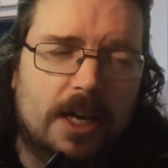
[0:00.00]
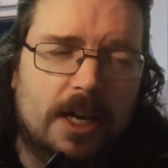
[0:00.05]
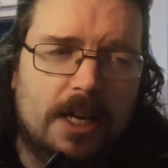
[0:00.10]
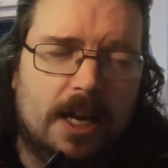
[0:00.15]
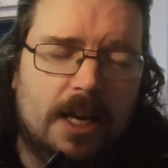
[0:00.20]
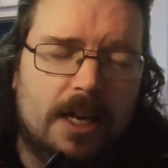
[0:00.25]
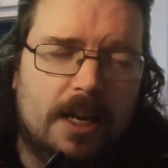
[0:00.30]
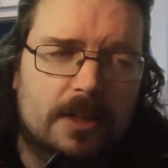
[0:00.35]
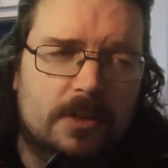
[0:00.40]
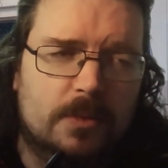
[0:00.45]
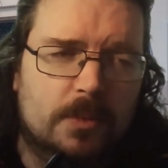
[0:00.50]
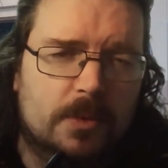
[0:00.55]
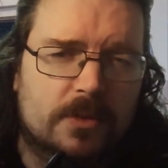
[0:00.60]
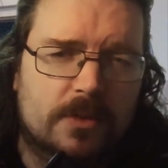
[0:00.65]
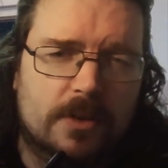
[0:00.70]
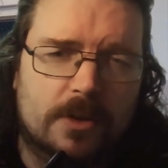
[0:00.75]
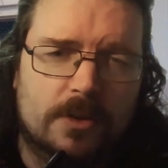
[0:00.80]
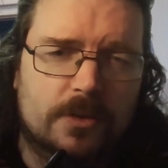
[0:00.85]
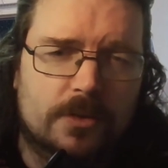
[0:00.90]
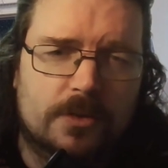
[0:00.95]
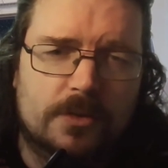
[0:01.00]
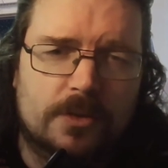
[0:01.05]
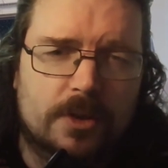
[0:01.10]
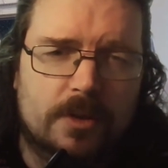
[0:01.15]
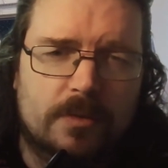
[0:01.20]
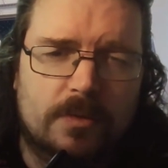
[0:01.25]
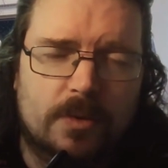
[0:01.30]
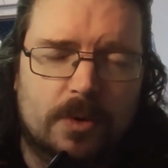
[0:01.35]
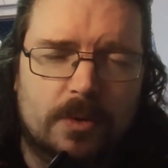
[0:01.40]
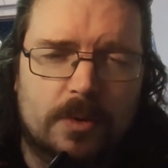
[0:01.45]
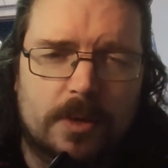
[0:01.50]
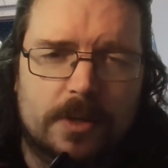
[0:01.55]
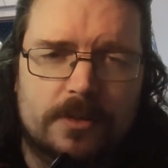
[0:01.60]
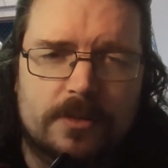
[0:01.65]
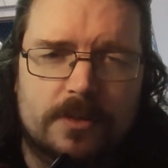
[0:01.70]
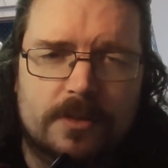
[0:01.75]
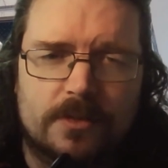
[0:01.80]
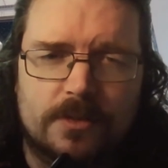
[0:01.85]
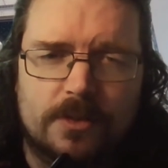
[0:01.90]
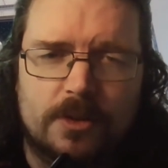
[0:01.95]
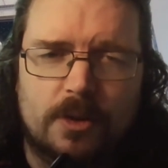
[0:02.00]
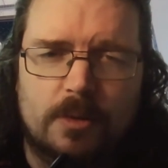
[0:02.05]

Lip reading: I like the ones that are just 3 or 4 questions,